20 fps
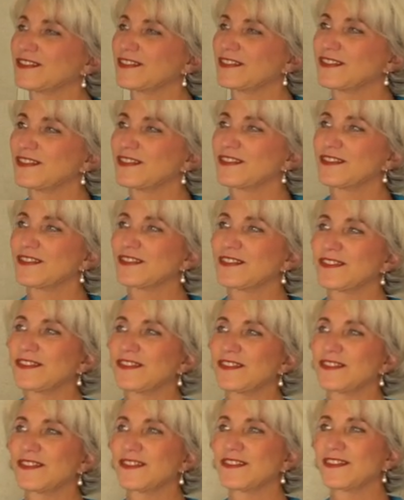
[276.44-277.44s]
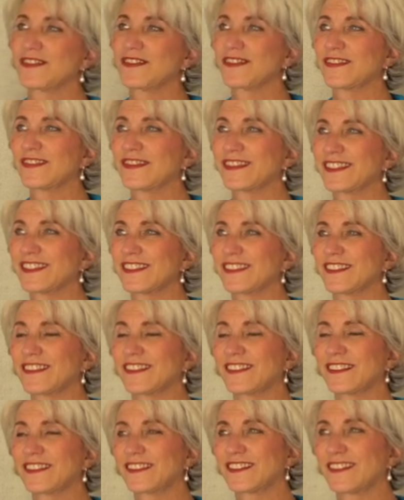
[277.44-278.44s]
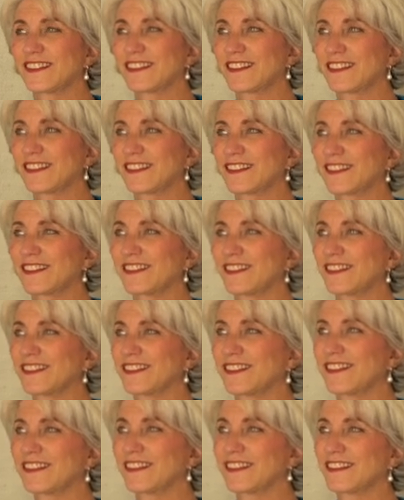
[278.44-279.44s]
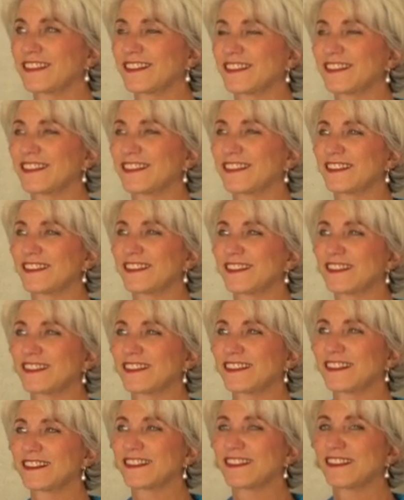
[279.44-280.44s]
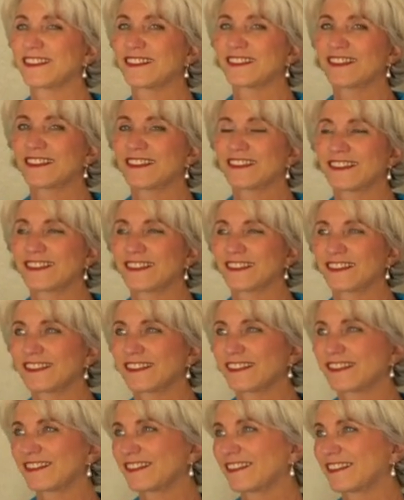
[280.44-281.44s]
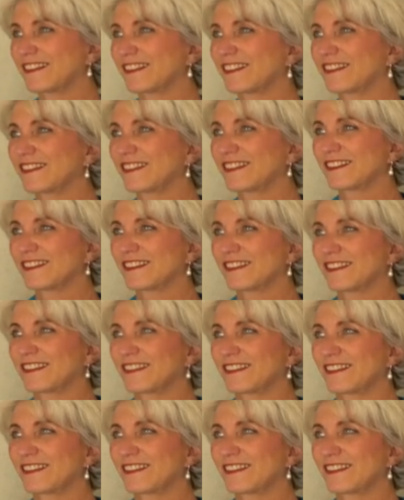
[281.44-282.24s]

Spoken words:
The person shown says nothing.